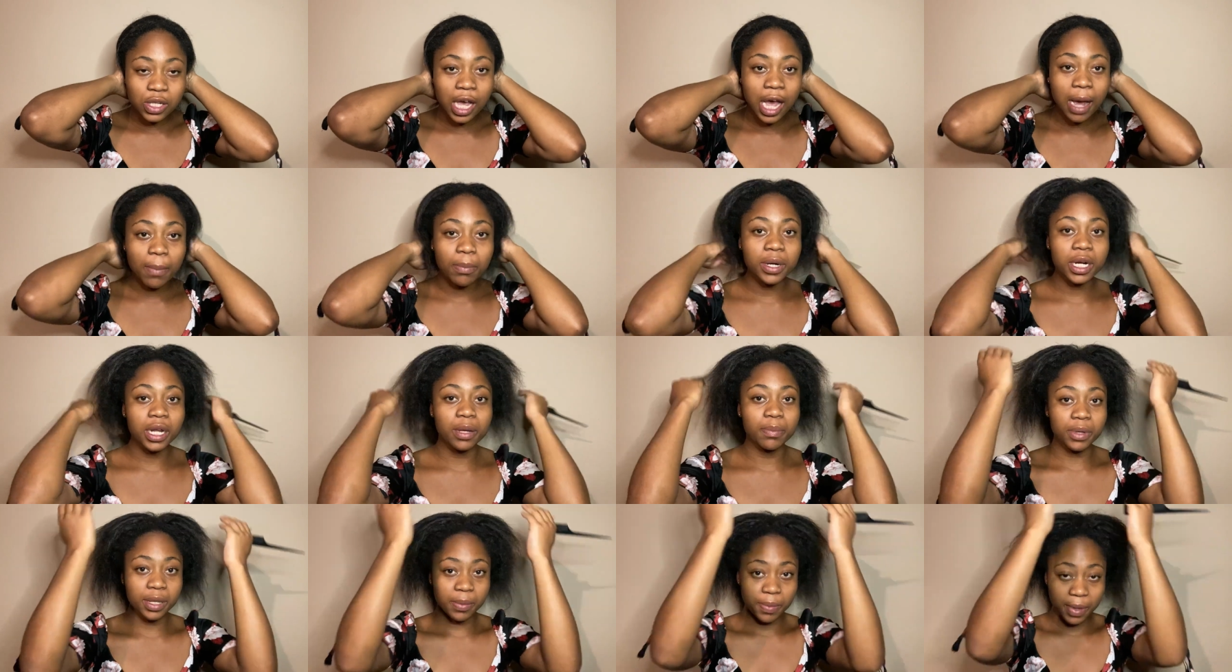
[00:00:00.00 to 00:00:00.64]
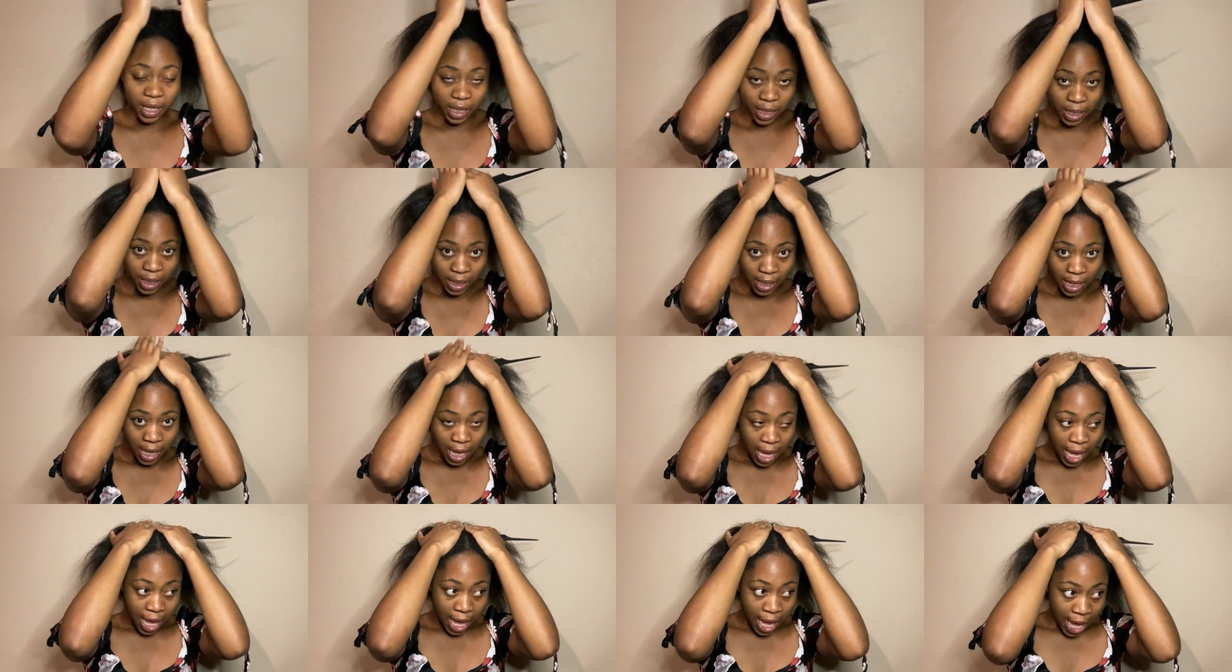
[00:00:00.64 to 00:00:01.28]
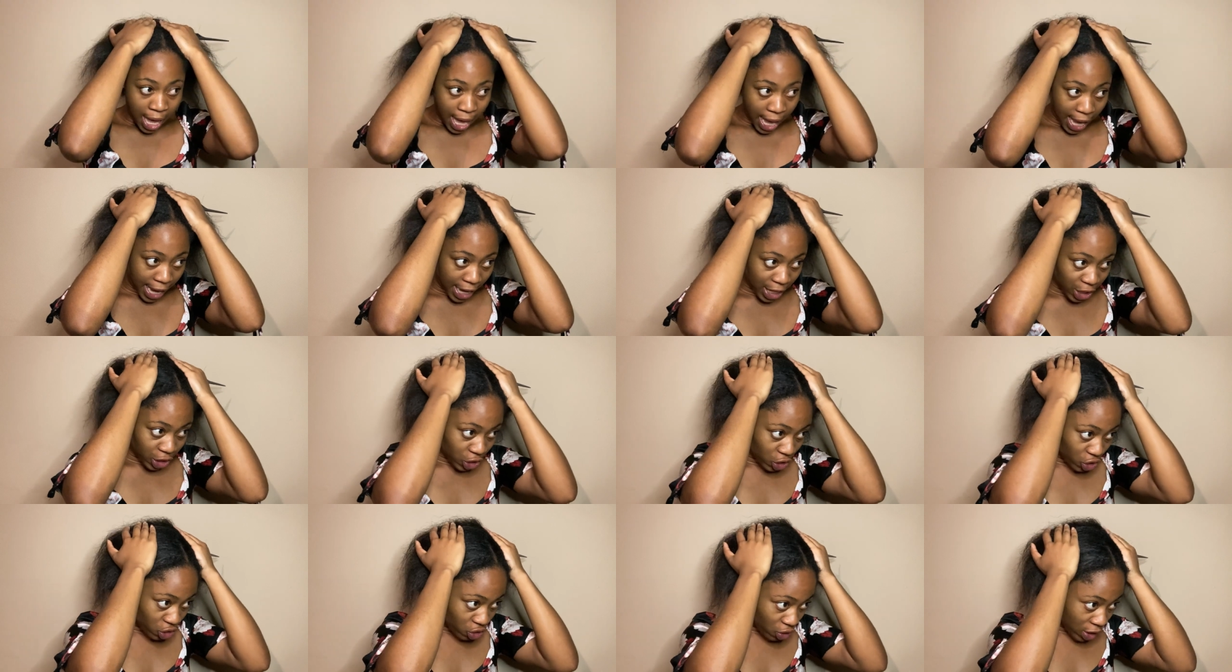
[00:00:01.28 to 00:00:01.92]
I'm going to be making a
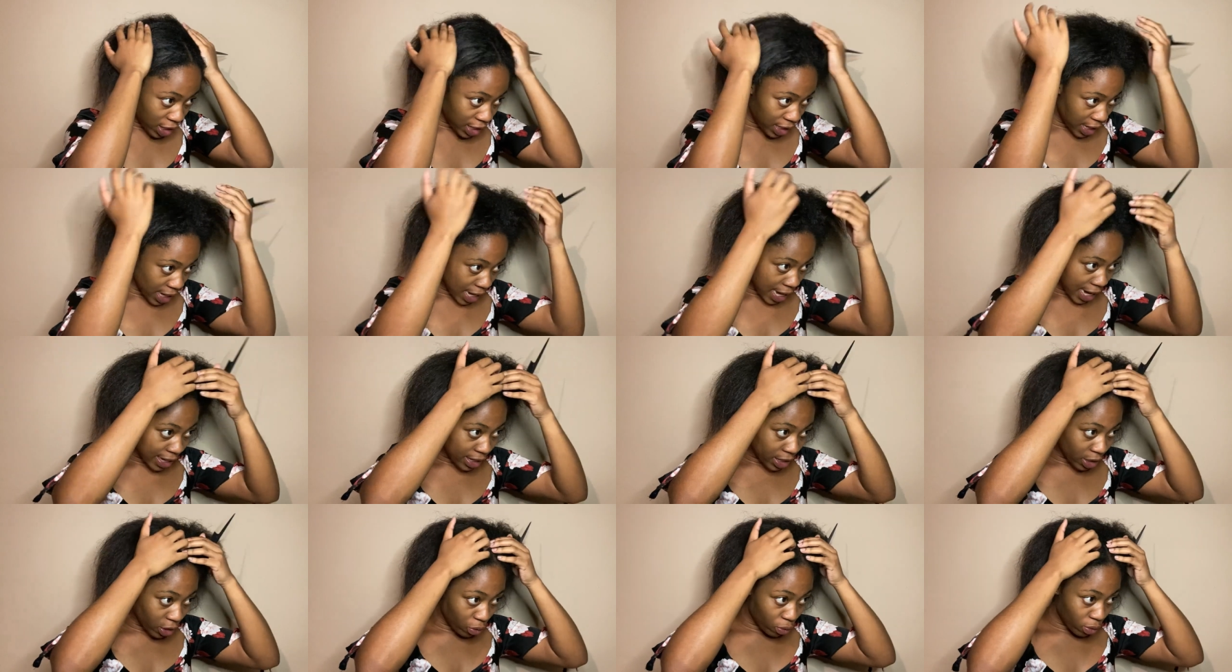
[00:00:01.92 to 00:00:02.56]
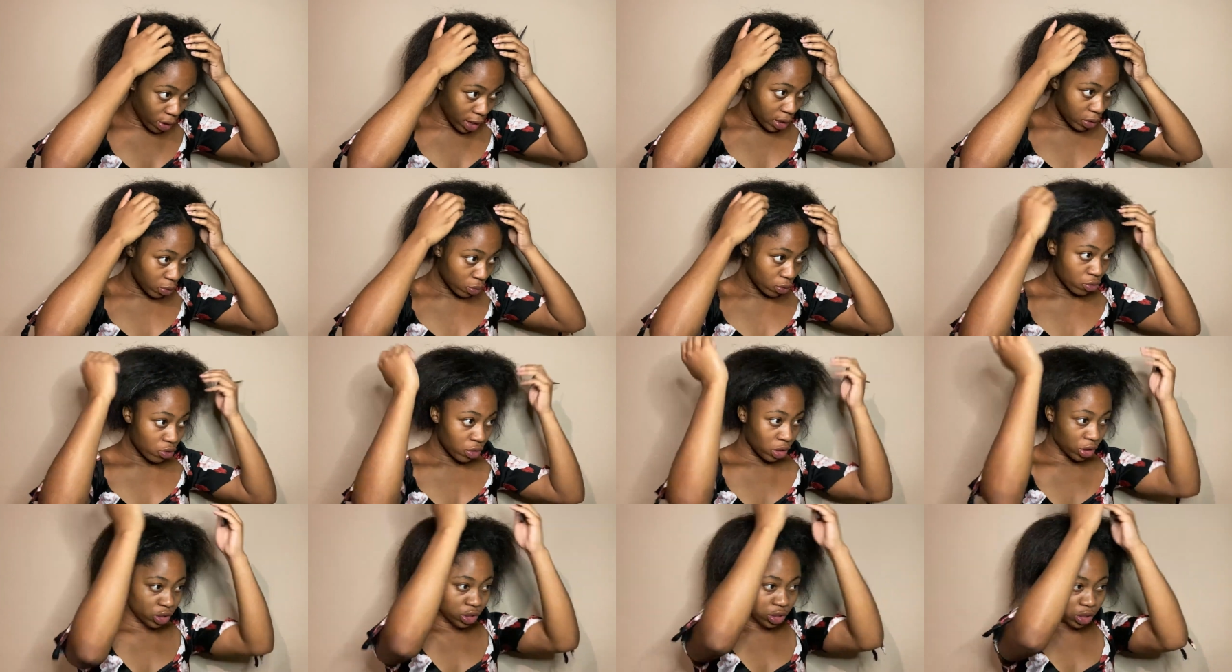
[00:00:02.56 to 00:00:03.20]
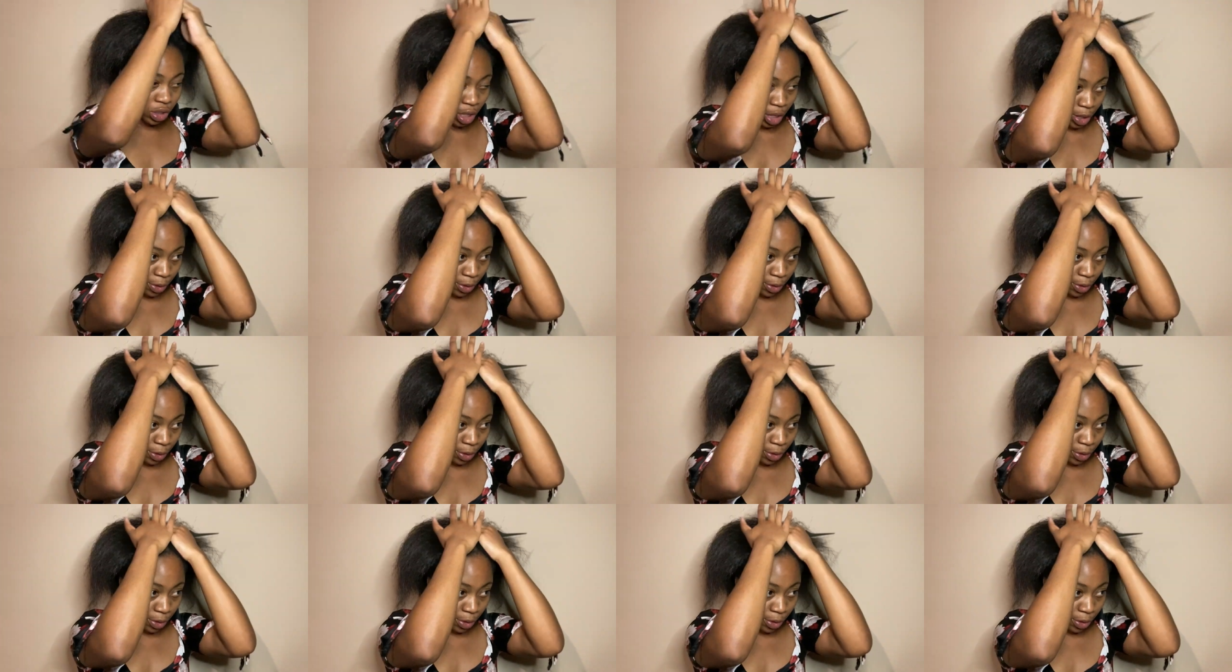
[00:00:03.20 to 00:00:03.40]
straight line right across.